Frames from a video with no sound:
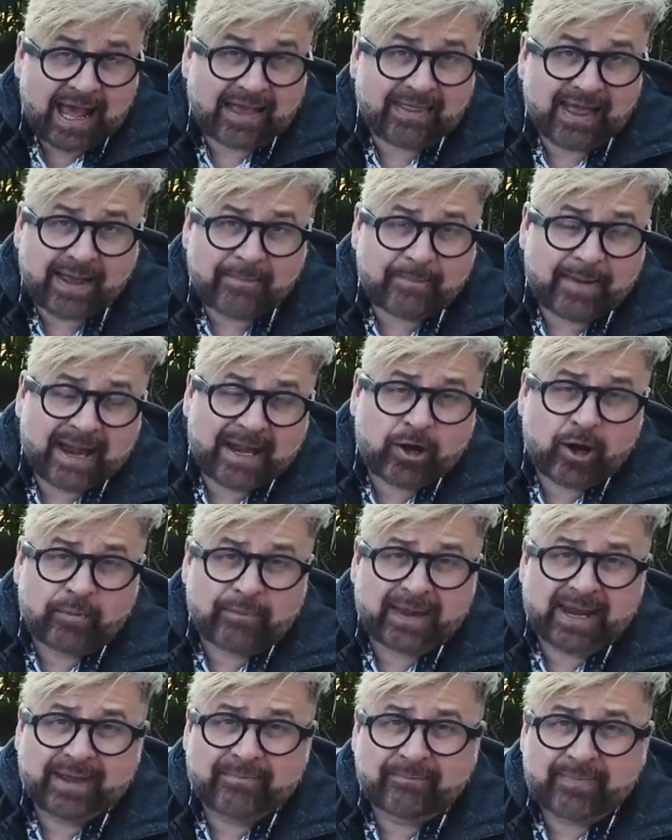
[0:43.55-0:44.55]
And that may
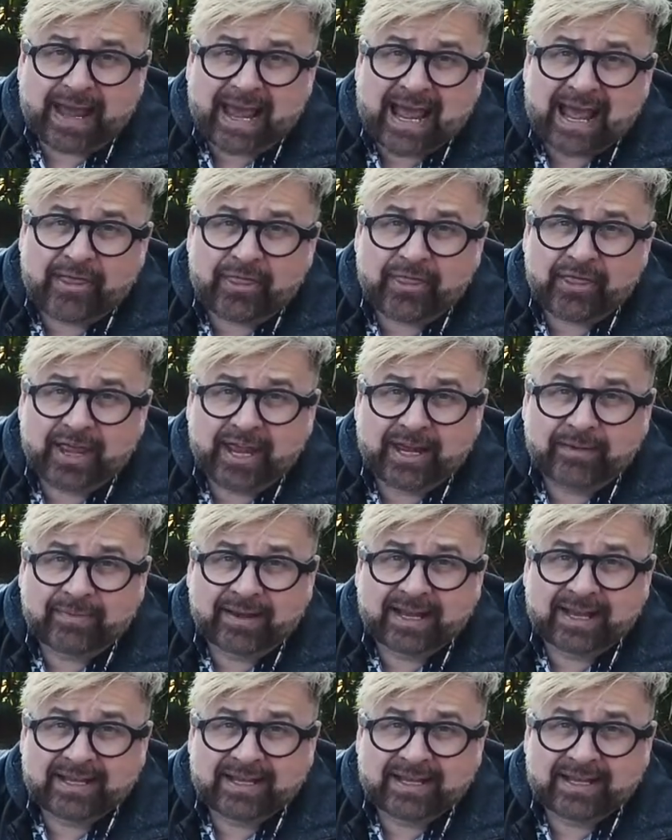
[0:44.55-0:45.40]
not be a bad thing,